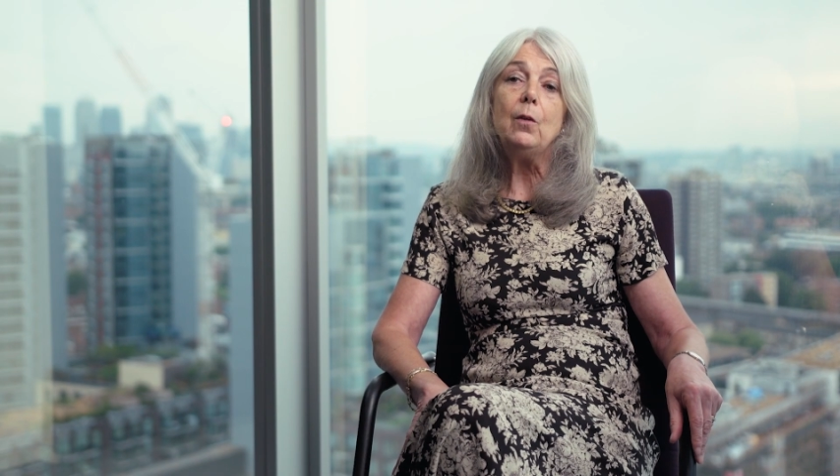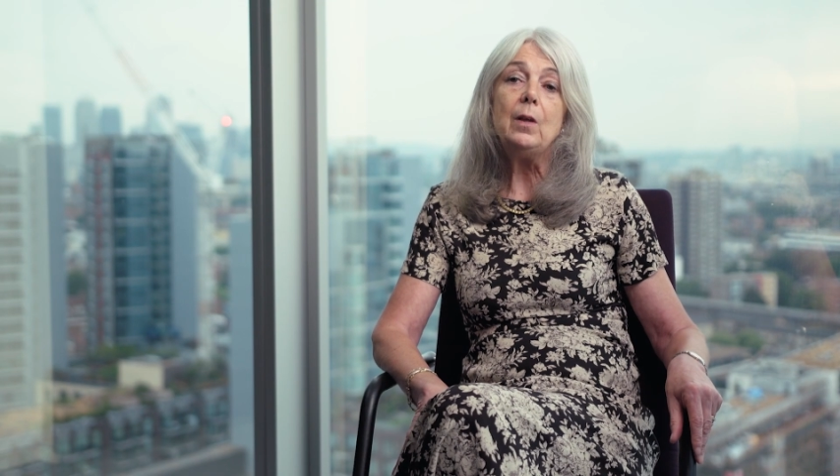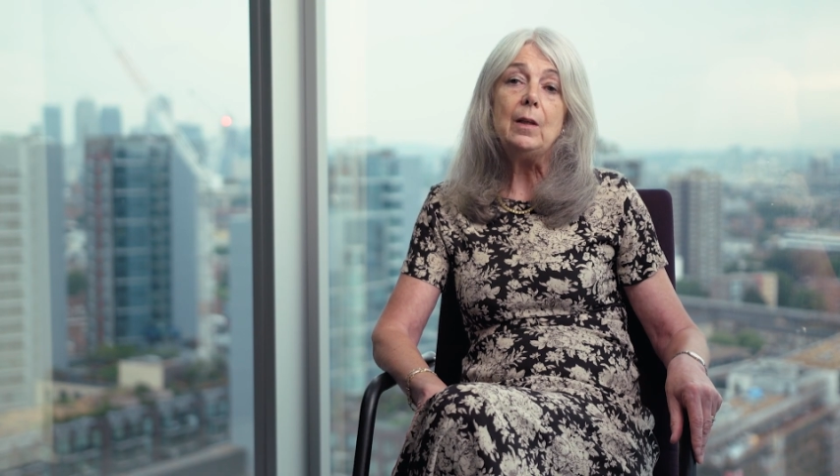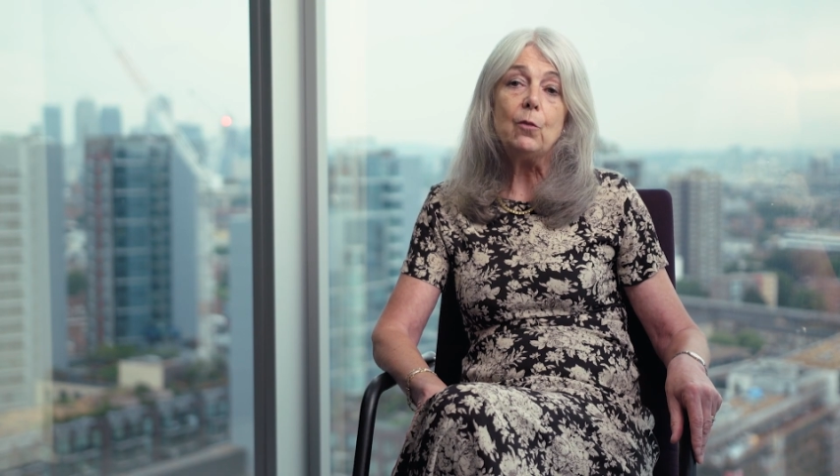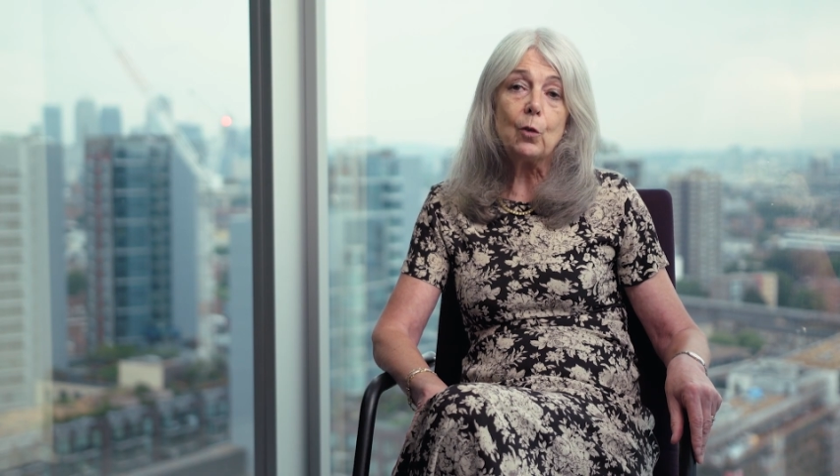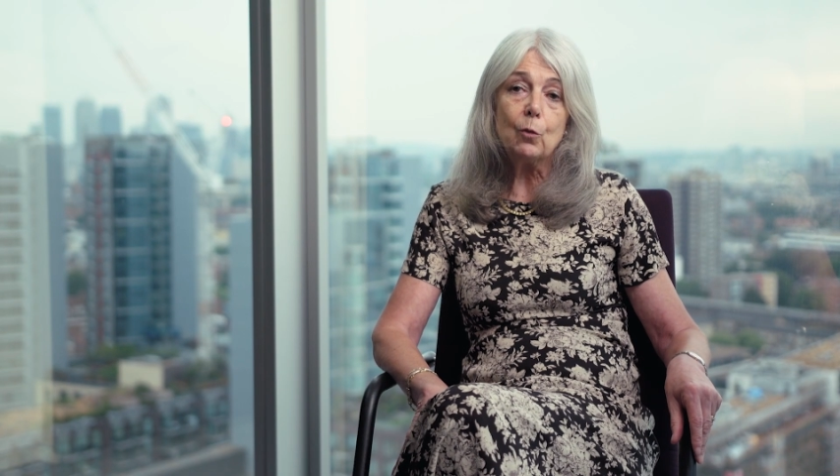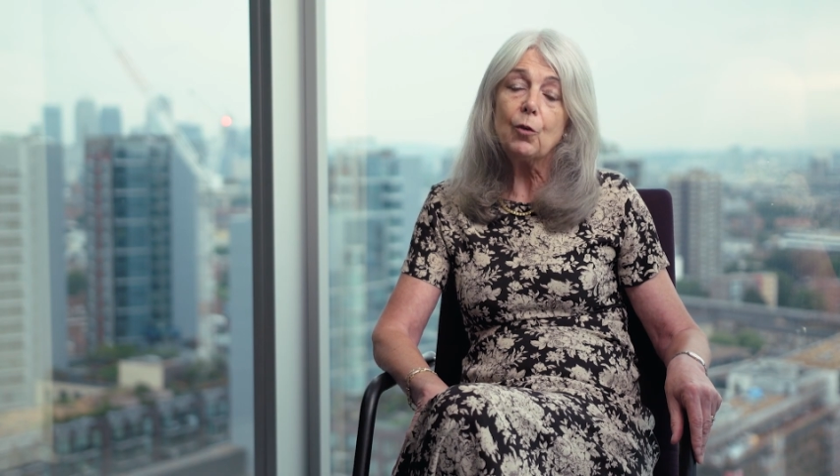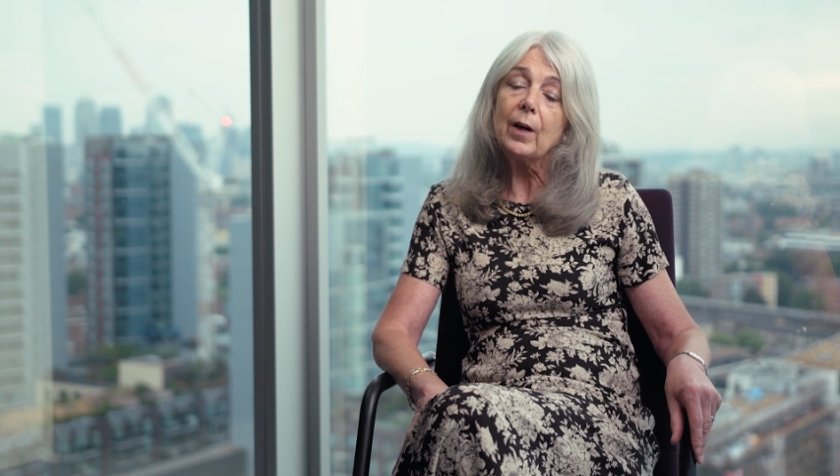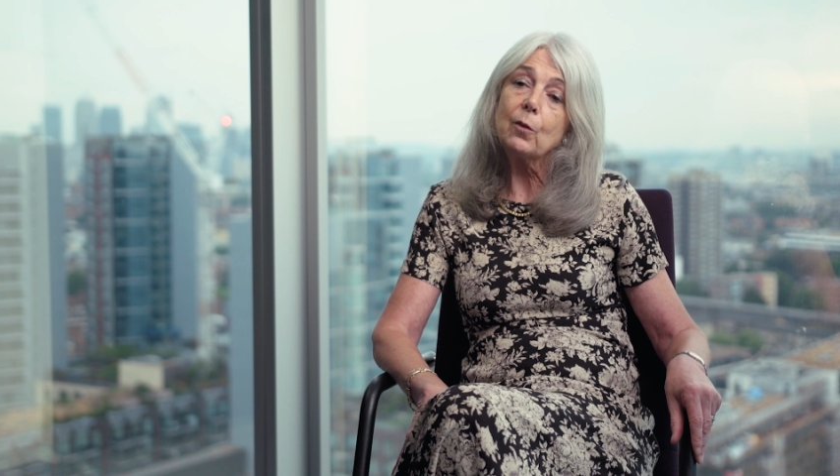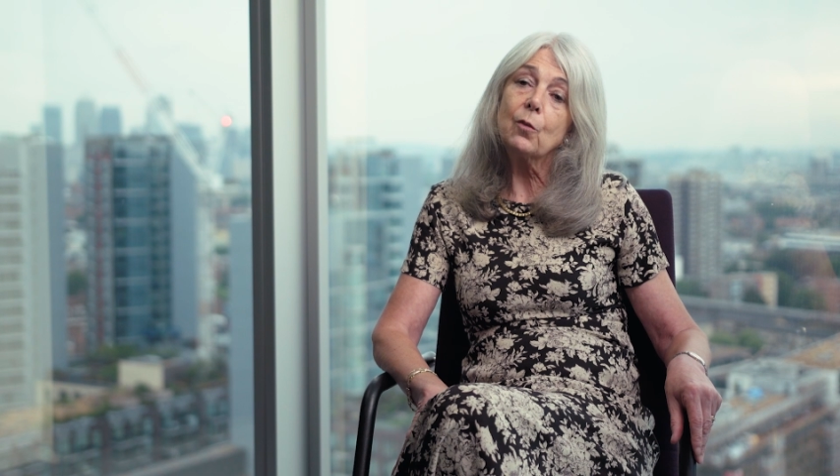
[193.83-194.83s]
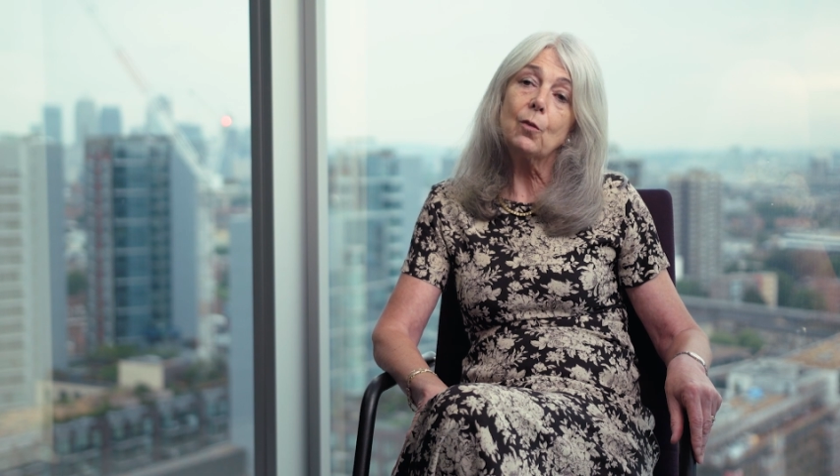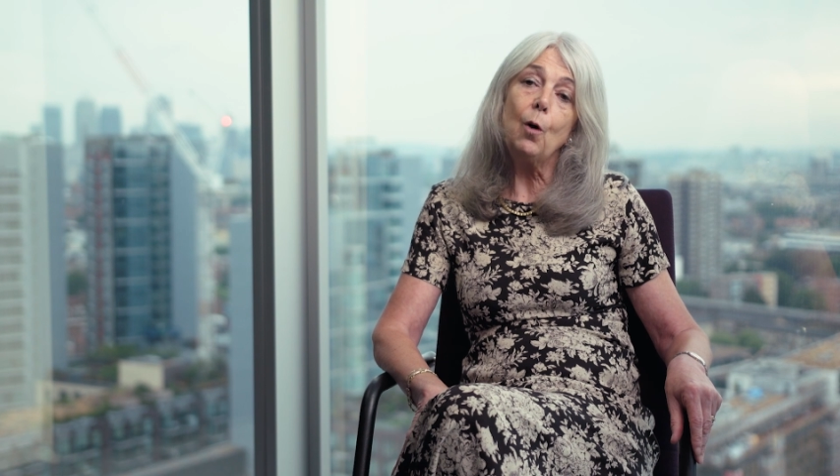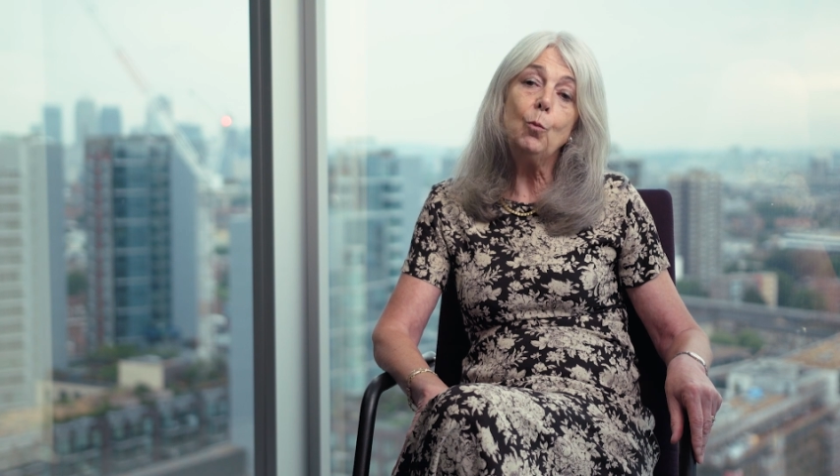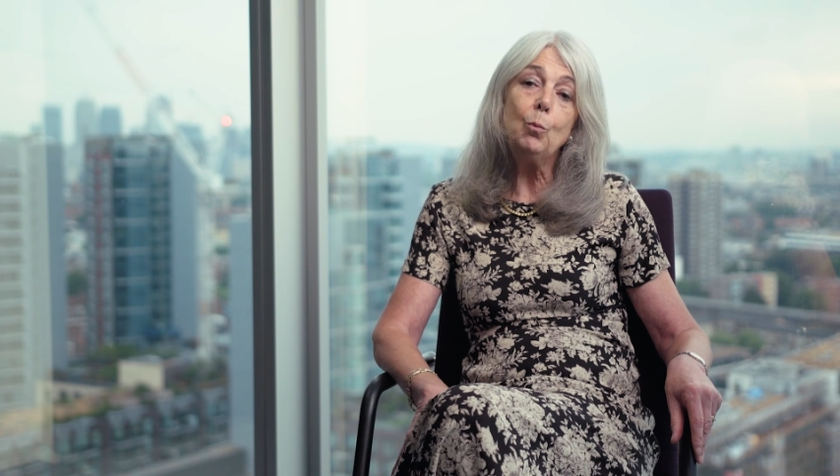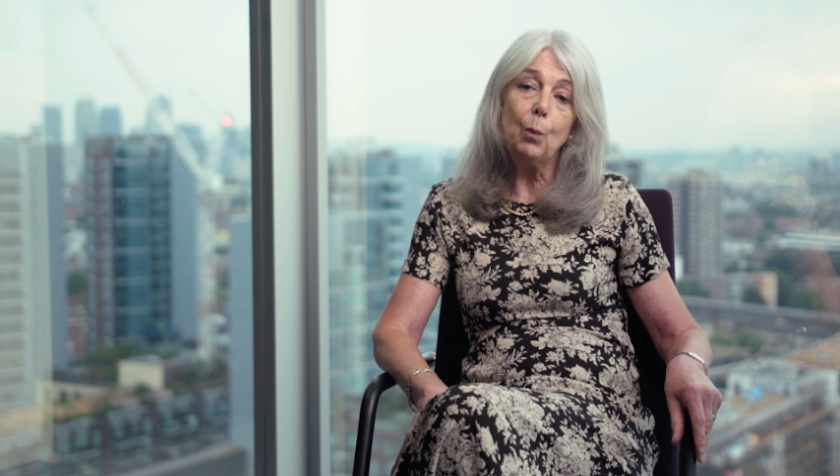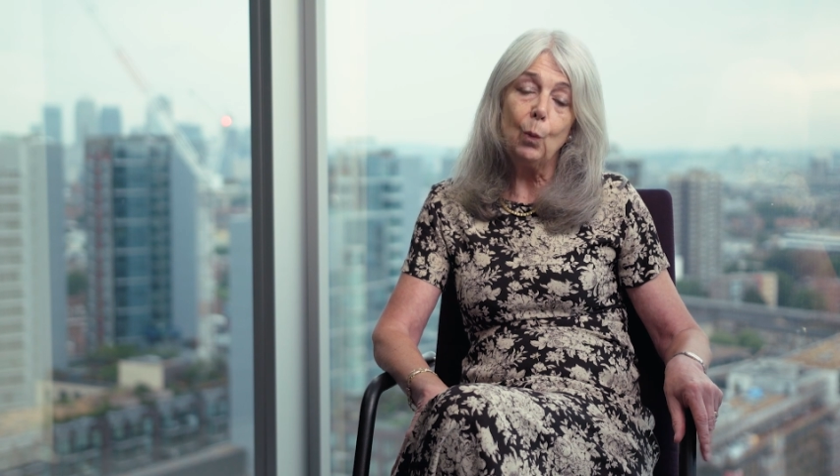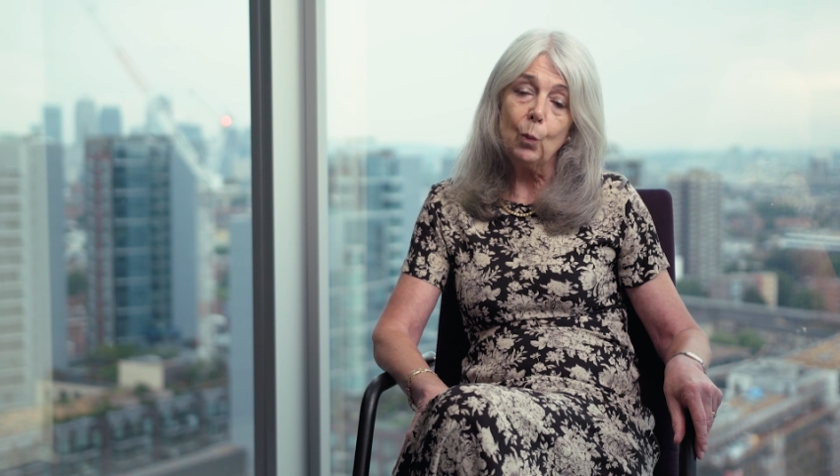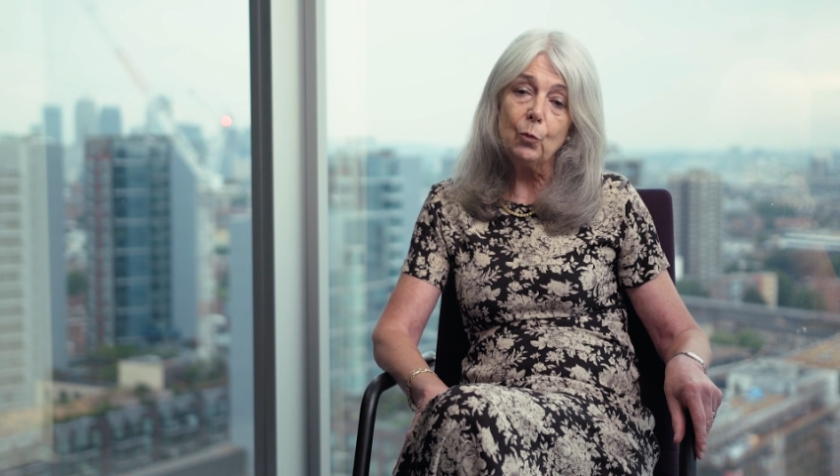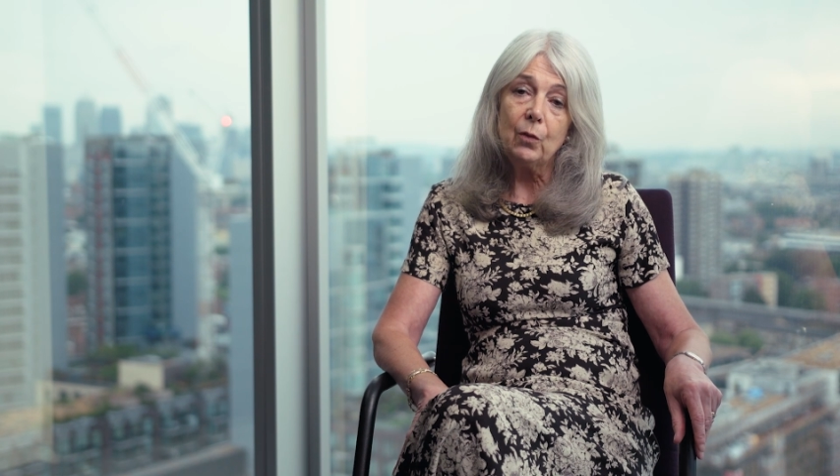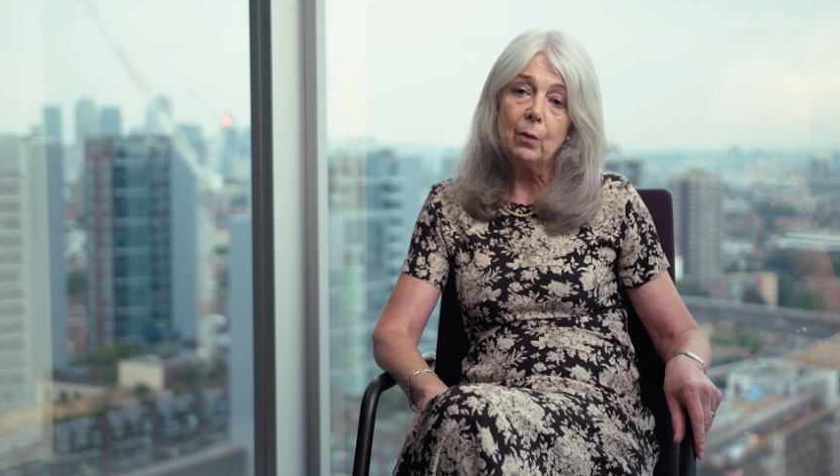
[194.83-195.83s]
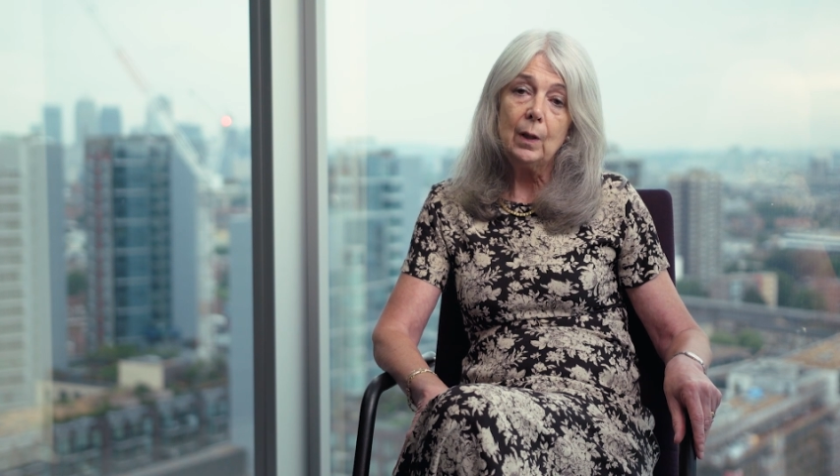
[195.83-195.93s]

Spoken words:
these contracts on board